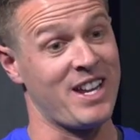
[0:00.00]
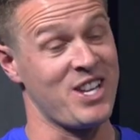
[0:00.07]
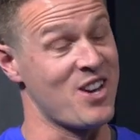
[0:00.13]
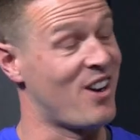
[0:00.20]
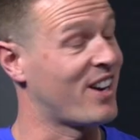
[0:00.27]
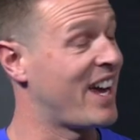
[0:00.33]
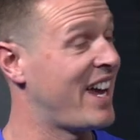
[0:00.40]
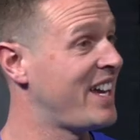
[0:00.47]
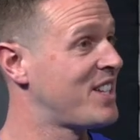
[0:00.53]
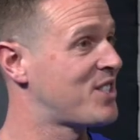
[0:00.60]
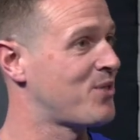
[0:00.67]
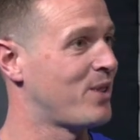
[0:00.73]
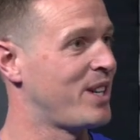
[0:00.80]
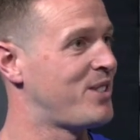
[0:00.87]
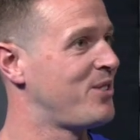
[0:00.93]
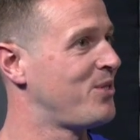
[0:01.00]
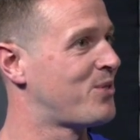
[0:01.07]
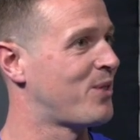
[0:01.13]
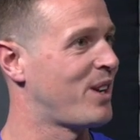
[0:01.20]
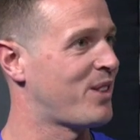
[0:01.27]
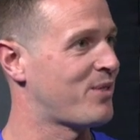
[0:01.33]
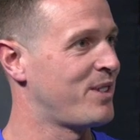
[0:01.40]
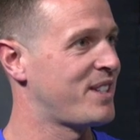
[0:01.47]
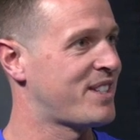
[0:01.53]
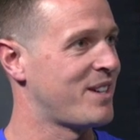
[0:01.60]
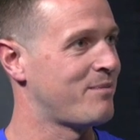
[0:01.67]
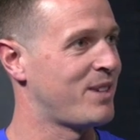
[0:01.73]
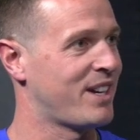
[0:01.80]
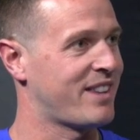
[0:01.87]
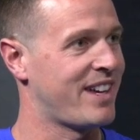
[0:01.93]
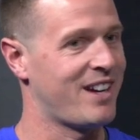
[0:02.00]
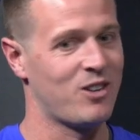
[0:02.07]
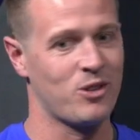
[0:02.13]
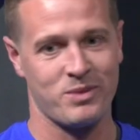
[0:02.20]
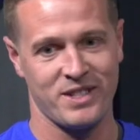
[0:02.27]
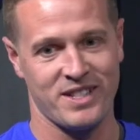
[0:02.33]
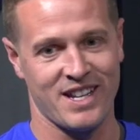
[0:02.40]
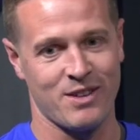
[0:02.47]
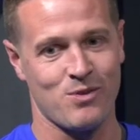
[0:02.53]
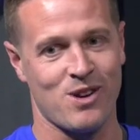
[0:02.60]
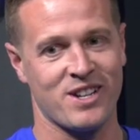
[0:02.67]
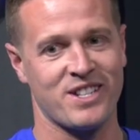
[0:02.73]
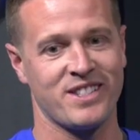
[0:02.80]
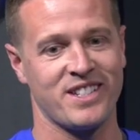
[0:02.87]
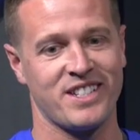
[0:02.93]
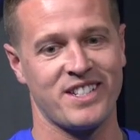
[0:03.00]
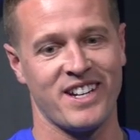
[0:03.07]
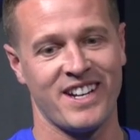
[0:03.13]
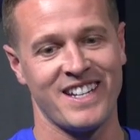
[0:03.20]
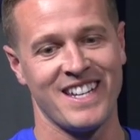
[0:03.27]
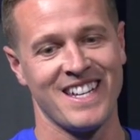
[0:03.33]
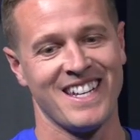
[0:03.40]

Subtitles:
young age, 22, 23, something like that. Hope she's not watching this yet.